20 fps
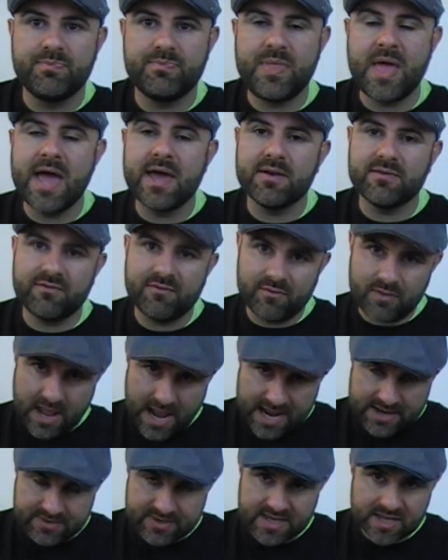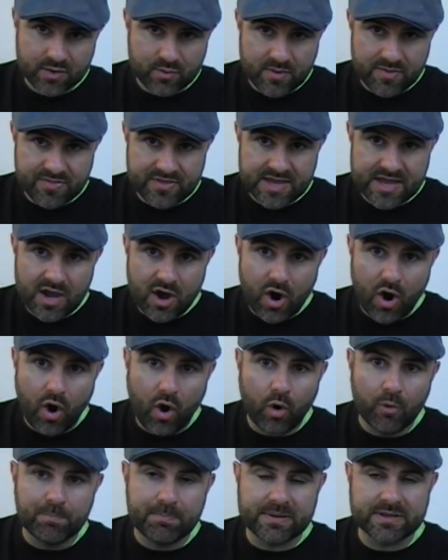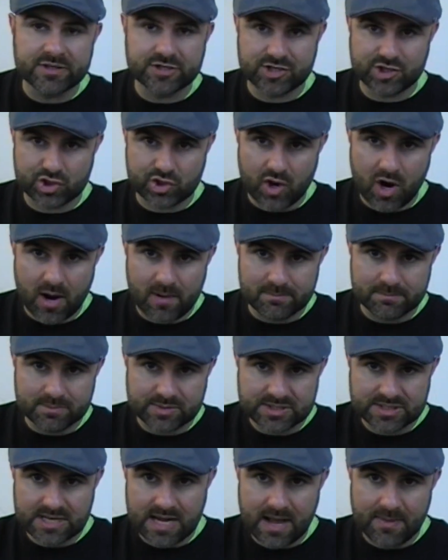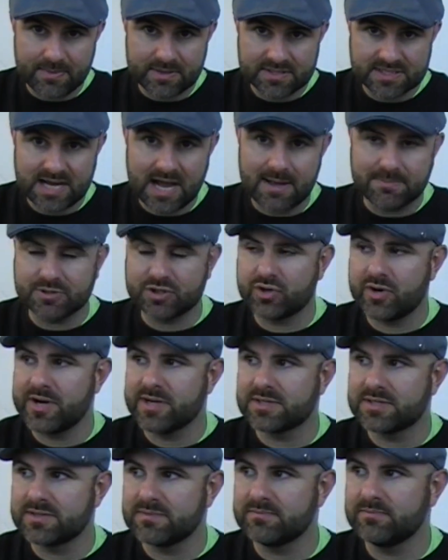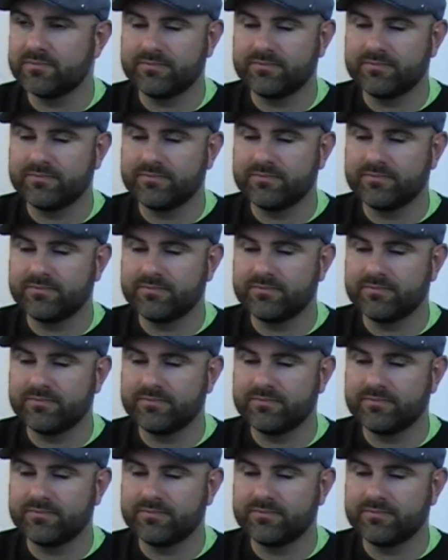Then ending with the open strums on the top strings.